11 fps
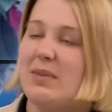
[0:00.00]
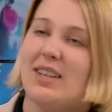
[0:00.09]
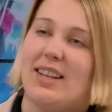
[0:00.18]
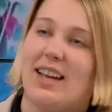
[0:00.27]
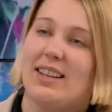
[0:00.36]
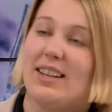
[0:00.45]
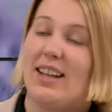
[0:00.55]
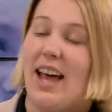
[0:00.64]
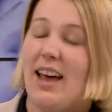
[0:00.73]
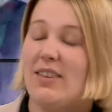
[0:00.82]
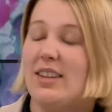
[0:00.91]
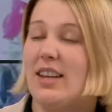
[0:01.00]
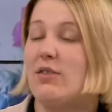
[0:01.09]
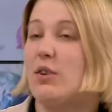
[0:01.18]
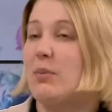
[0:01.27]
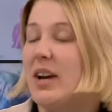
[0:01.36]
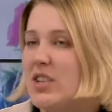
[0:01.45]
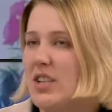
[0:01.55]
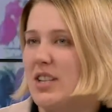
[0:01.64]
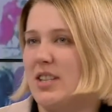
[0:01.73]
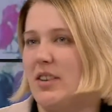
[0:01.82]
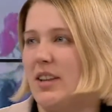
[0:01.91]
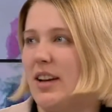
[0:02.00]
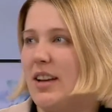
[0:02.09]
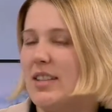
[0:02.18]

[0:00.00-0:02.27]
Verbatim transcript: the data and having the information out there.